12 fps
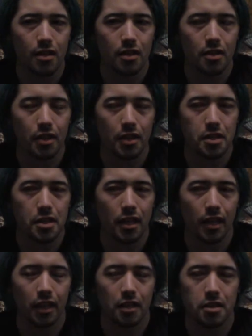it's like
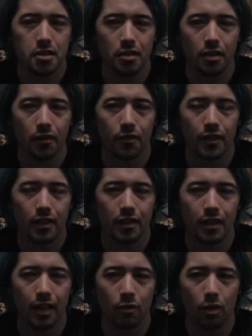saying that kind of stuff,
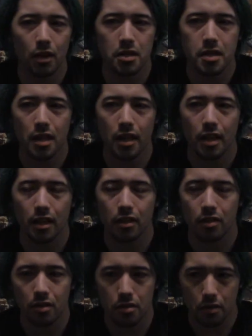and I want to say that,
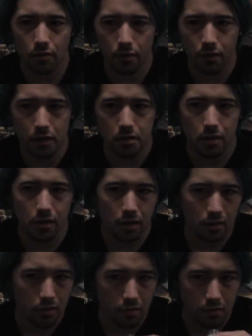also reflects on, like,
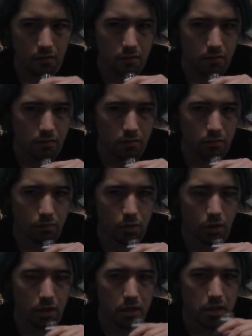
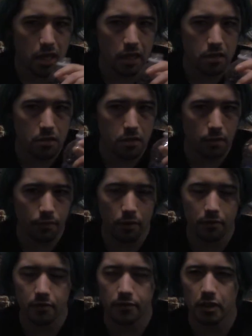more or less, it has some
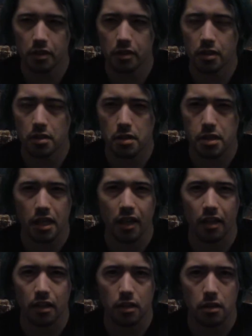reflection on
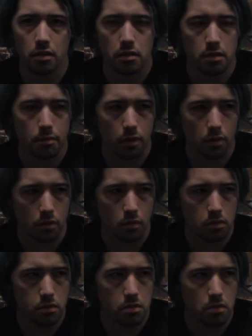society, I
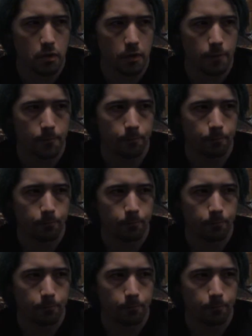suppose. I